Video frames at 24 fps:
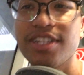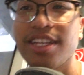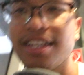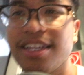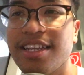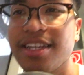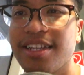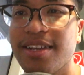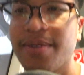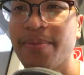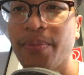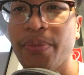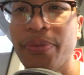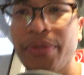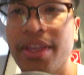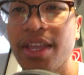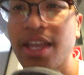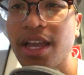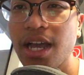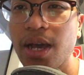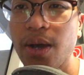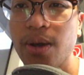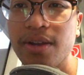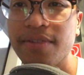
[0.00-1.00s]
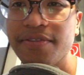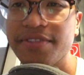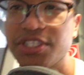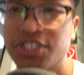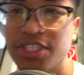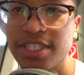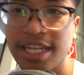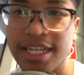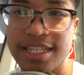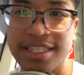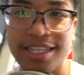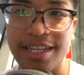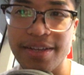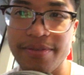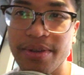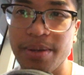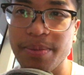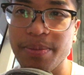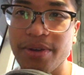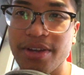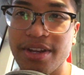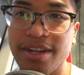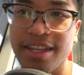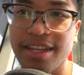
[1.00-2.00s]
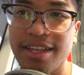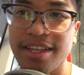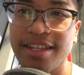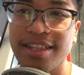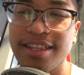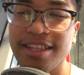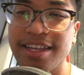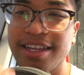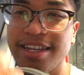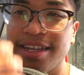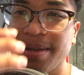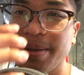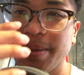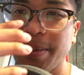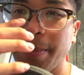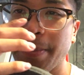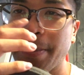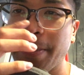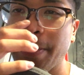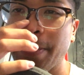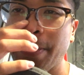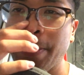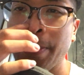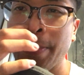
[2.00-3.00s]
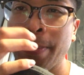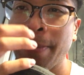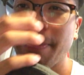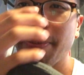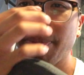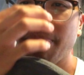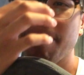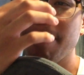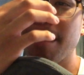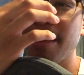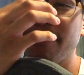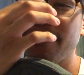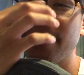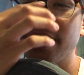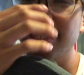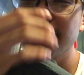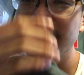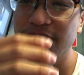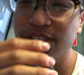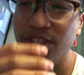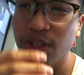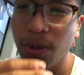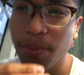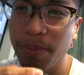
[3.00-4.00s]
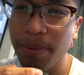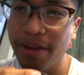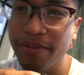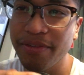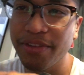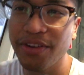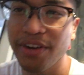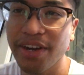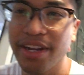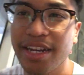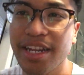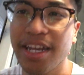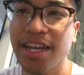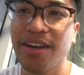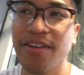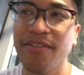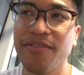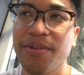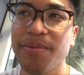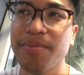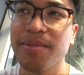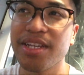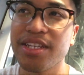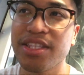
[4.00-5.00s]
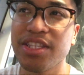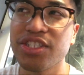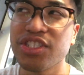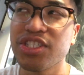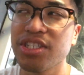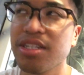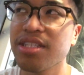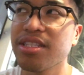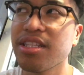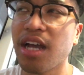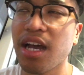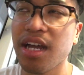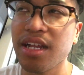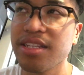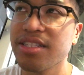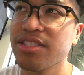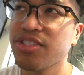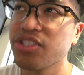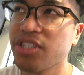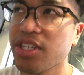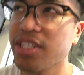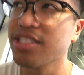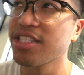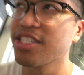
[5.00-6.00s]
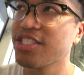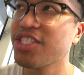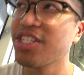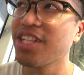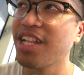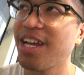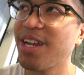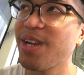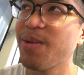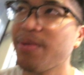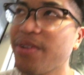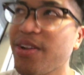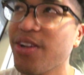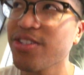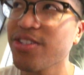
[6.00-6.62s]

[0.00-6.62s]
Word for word: Like, I would have just had to give up on it. Like, my face is so puffy right now from like the not just the gelato, but